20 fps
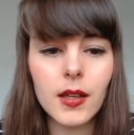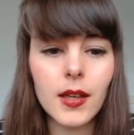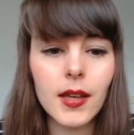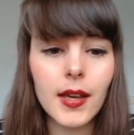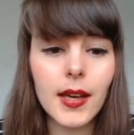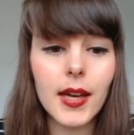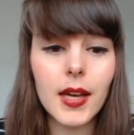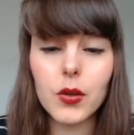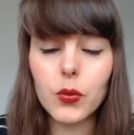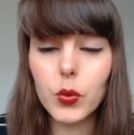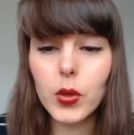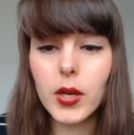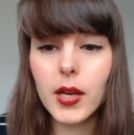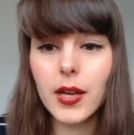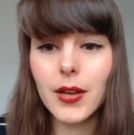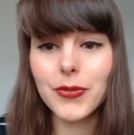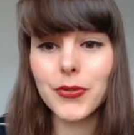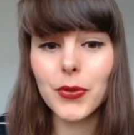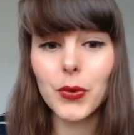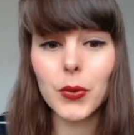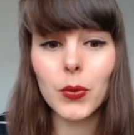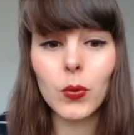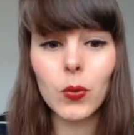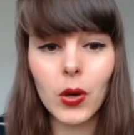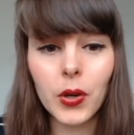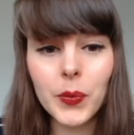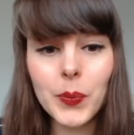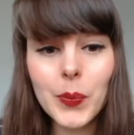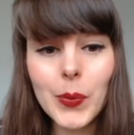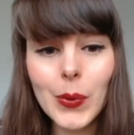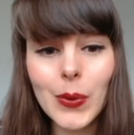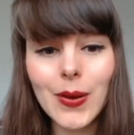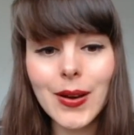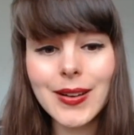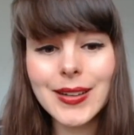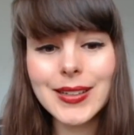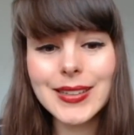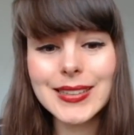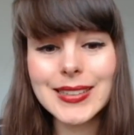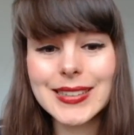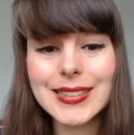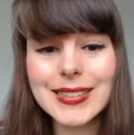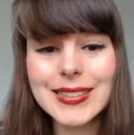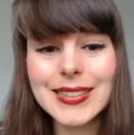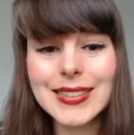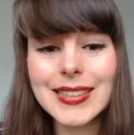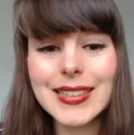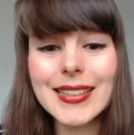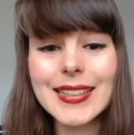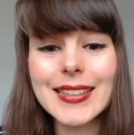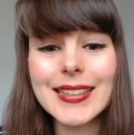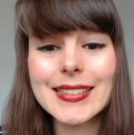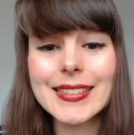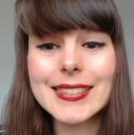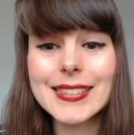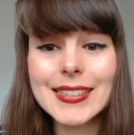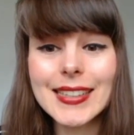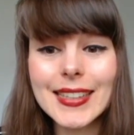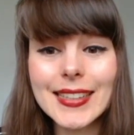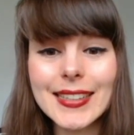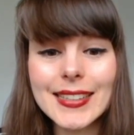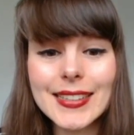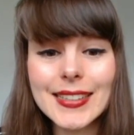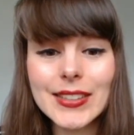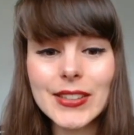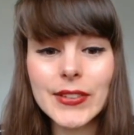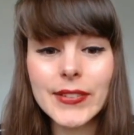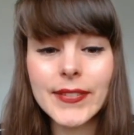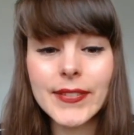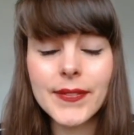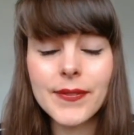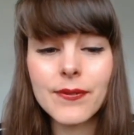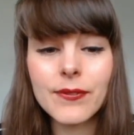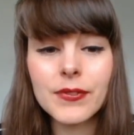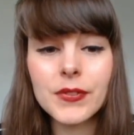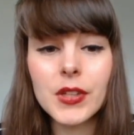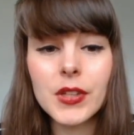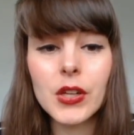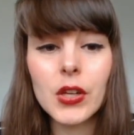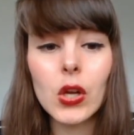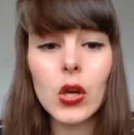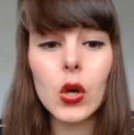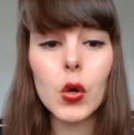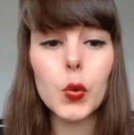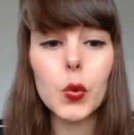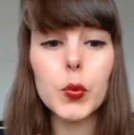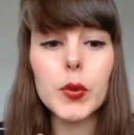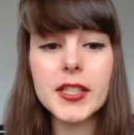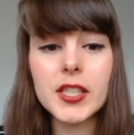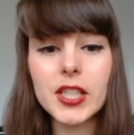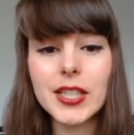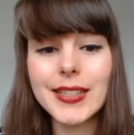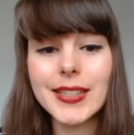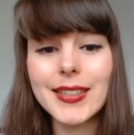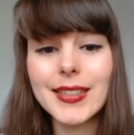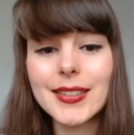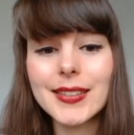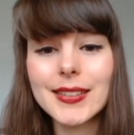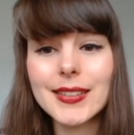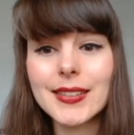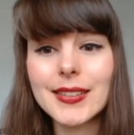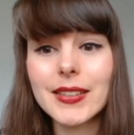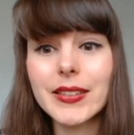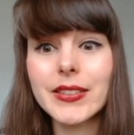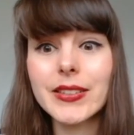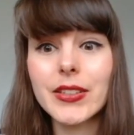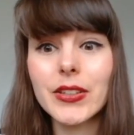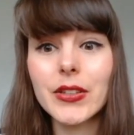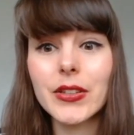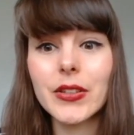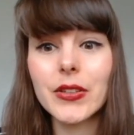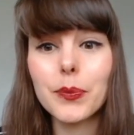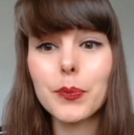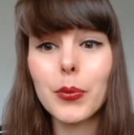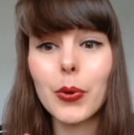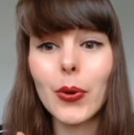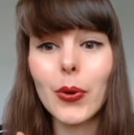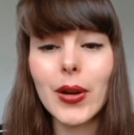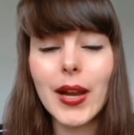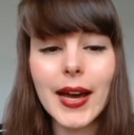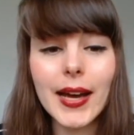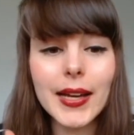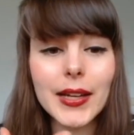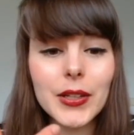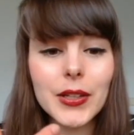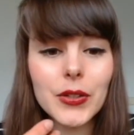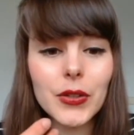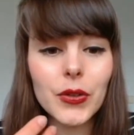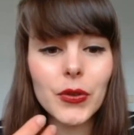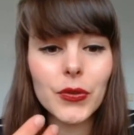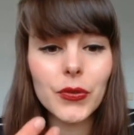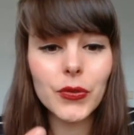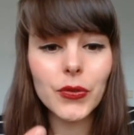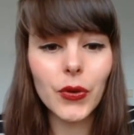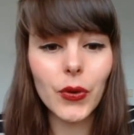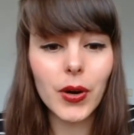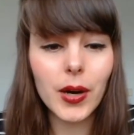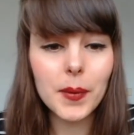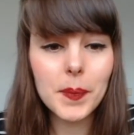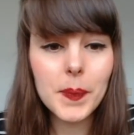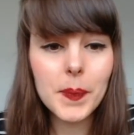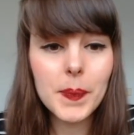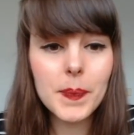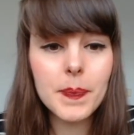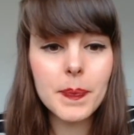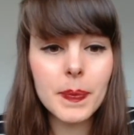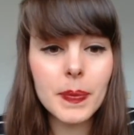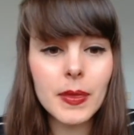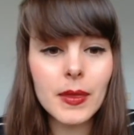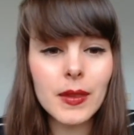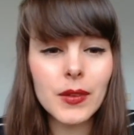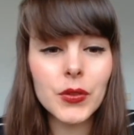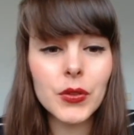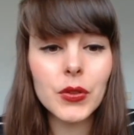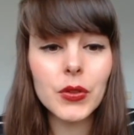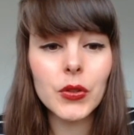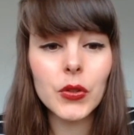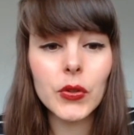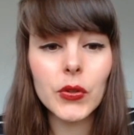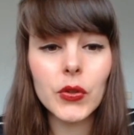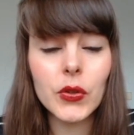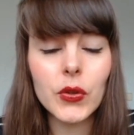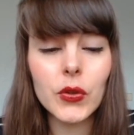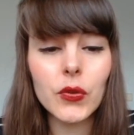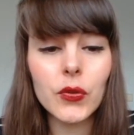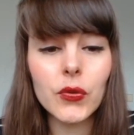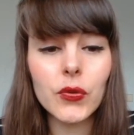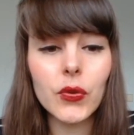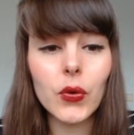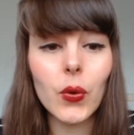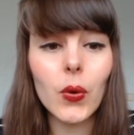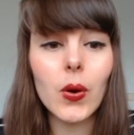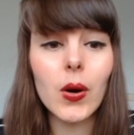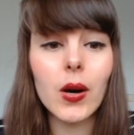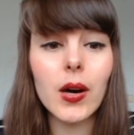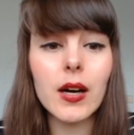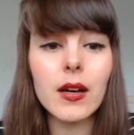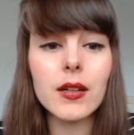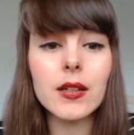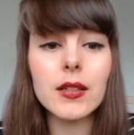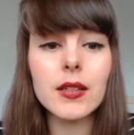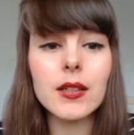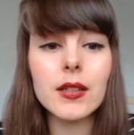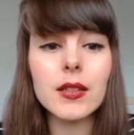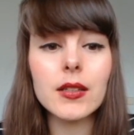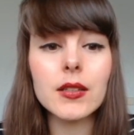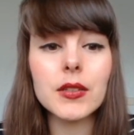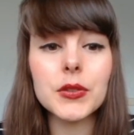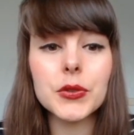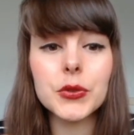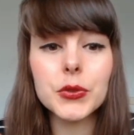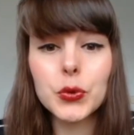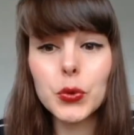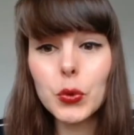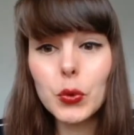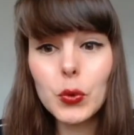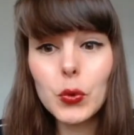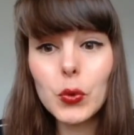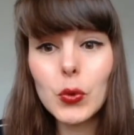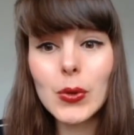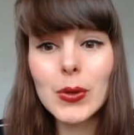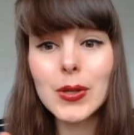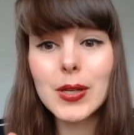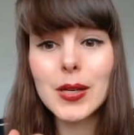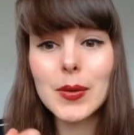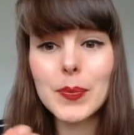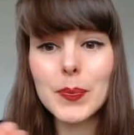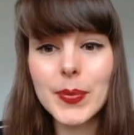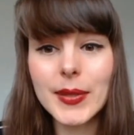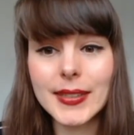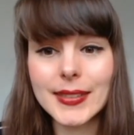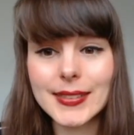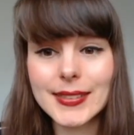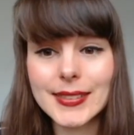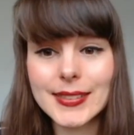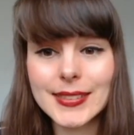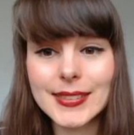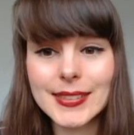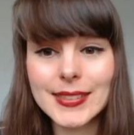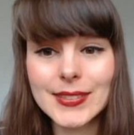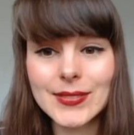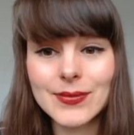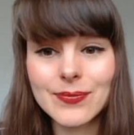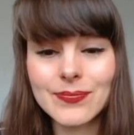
And we have one more, sie sind, which is the polite form for du bist.